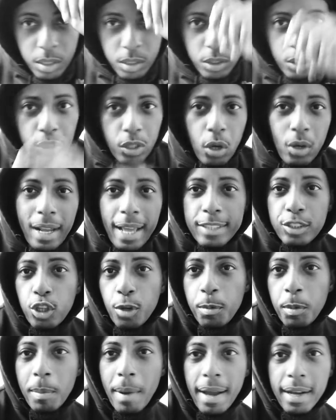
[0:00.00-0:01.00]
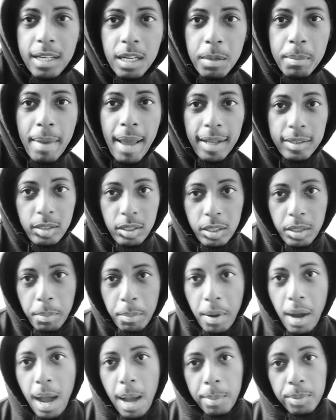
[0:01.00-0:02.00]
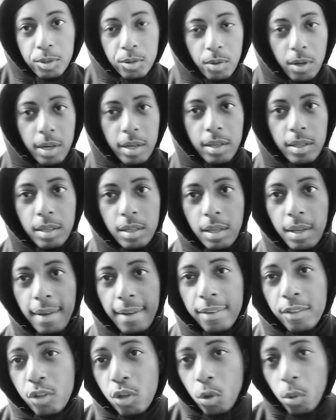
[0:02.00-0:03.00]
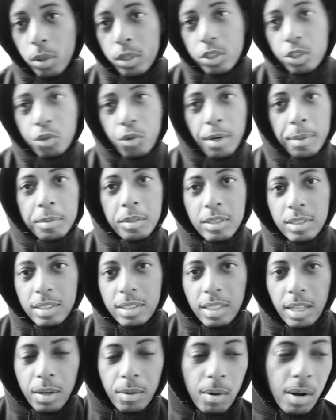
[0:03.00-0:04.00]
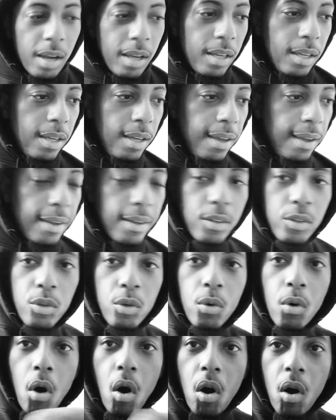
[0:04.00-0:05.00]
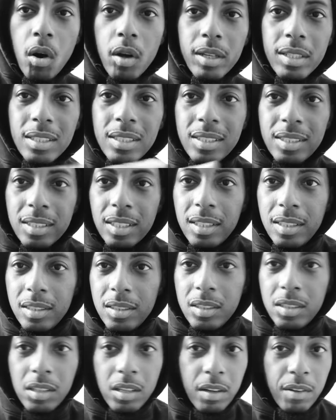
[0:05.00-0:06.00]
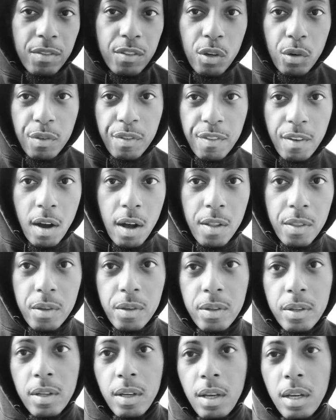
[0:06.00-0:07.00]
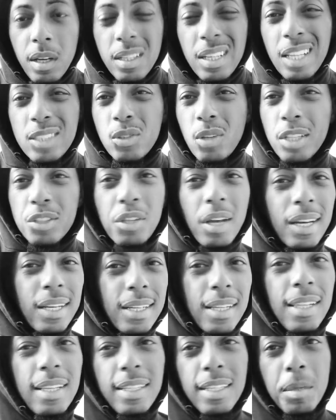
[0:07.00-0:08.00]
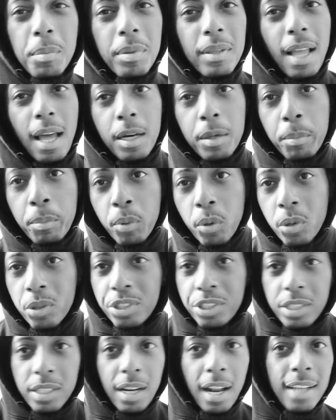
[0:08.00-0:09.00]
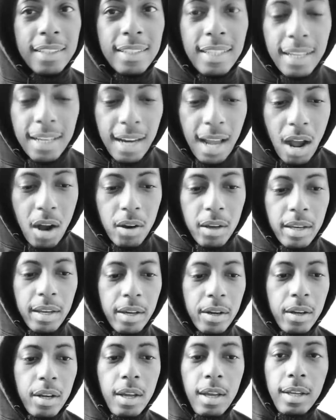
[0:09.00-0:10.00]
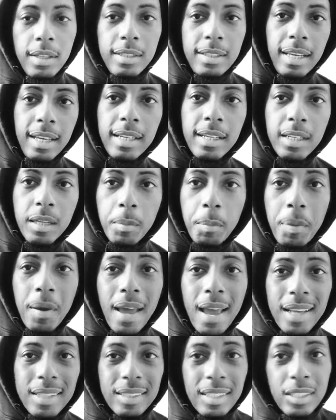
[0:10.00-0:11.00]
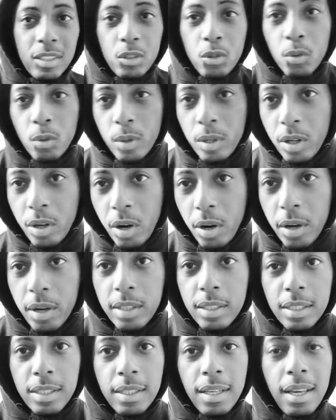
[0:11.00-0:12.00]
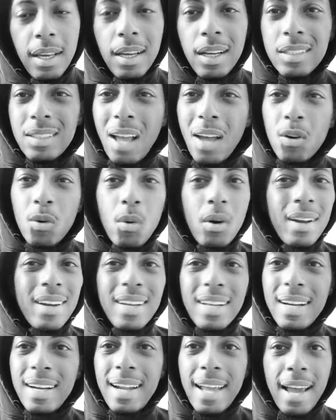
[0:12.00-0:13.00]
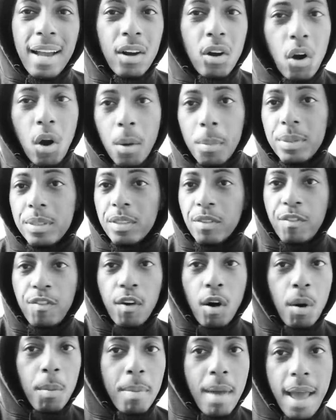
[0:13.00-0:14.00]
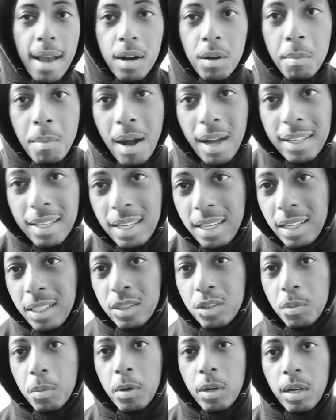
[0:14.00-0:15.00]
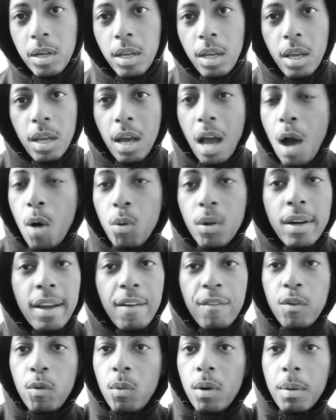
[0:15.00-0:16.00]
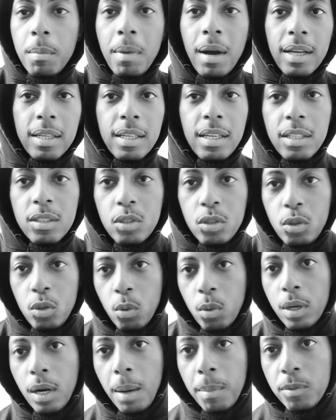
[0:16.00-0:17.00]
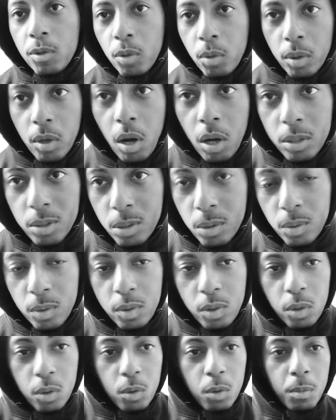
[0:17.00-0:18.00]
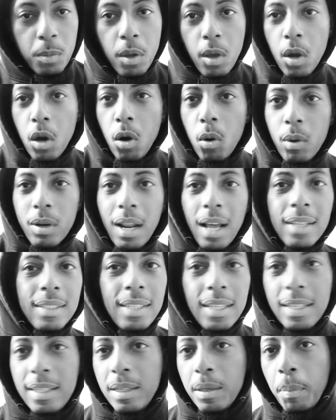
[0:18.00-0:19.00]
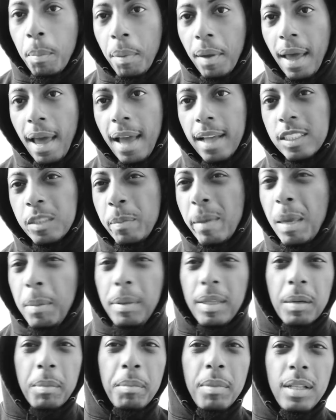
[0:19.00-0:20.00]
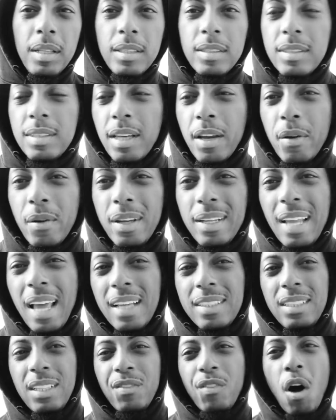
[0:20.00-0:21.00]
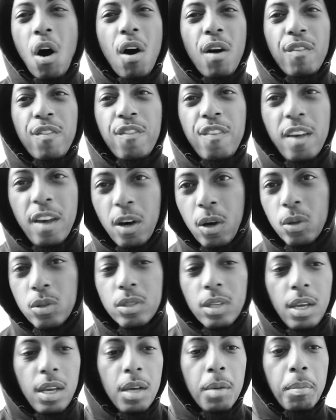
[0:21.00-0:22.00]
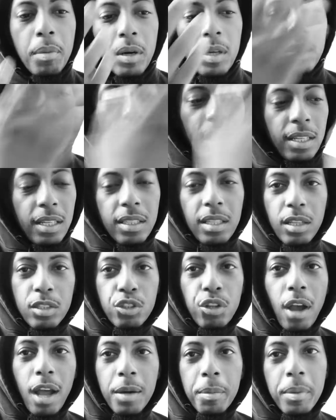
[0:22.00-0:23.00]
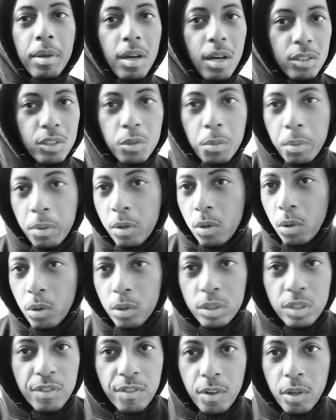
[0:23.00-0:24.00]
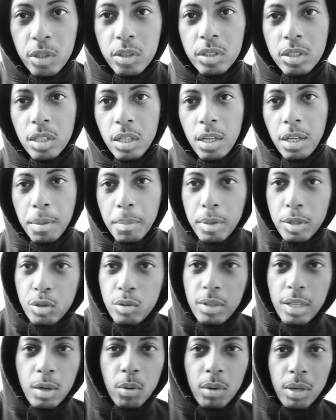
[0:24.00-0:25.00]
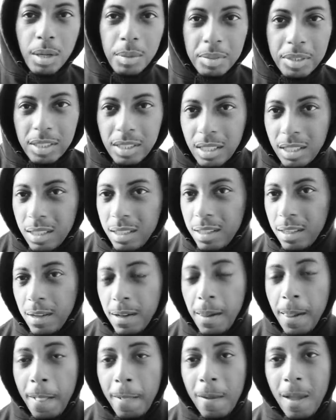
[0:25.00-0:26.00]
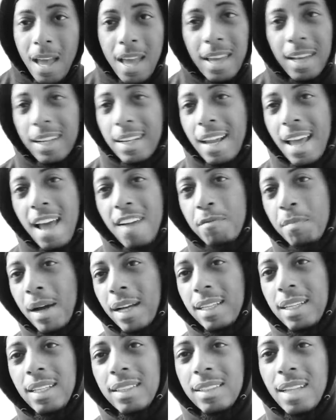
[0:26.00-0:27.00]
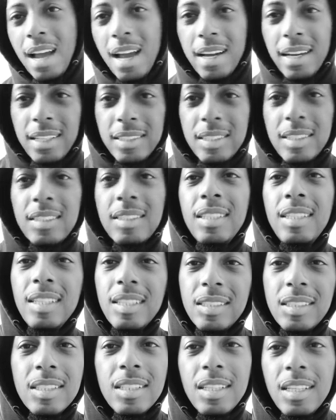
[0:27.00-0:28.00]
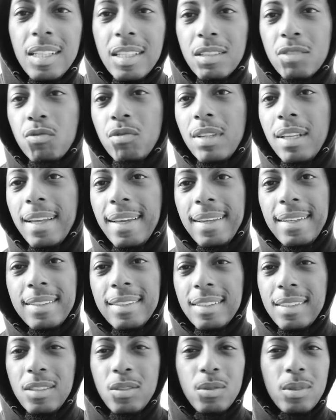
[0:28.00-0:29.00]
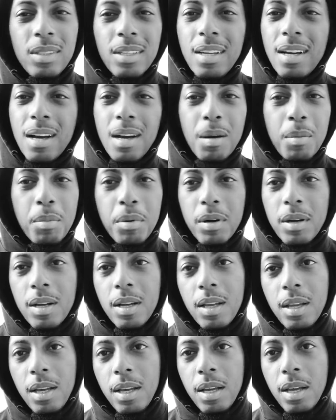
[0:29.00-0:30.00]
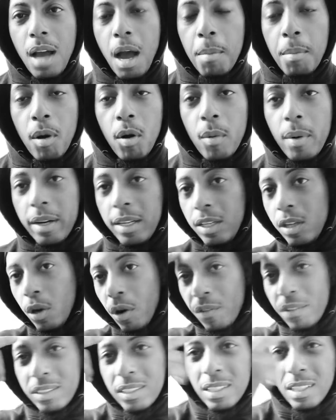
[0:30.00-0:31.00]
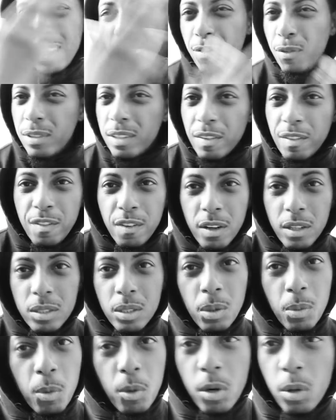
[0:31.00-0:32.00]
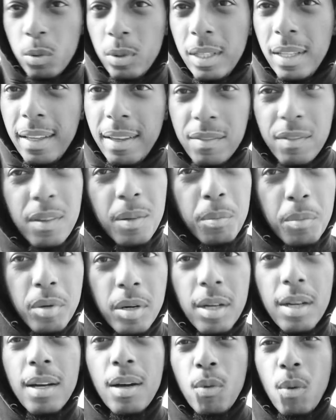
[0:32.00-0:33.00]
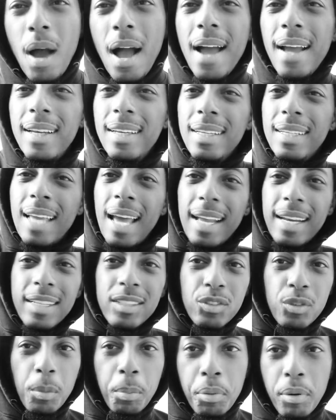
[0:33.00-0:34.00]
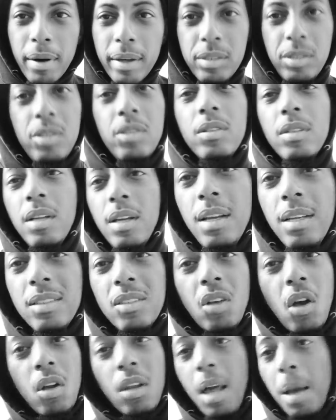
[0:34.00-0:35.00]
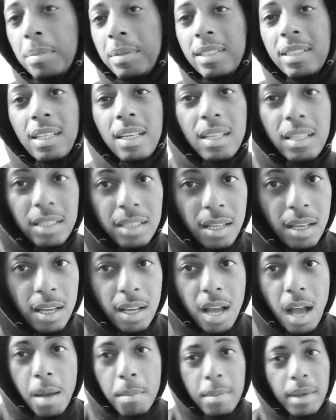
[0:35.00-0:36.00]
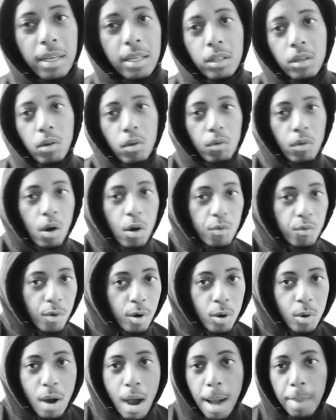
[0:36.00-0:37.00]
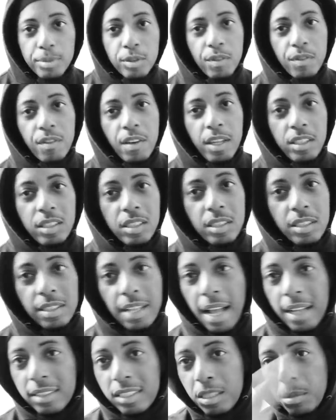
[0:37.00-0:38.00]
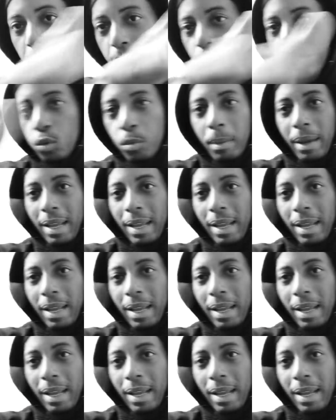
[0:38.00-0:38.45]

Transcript: You know that trouble might come back to your pops, right? You know what the scripture said, right? You are the sins of your father. That's why I try to clean up a lot of bullshit I did out here, did in the past, and doing currently, because I don't want none of that garbage to fall back on my kids, bro. I would never want my kids to do what I'm doing on YouTube or what I did in the past. Maybe the military, that's if all fails, but they need to try to be entrepreneurs first. But you did what I'm saying? I ain't gonna have my kids out here just dissing niggas relentlessly. nah, bro. I'm already nervous enough with the fucked up world we live in, bro. Why I need that extra pressure? That's all I'm saying. I'm making a, a real observation. Now, some of you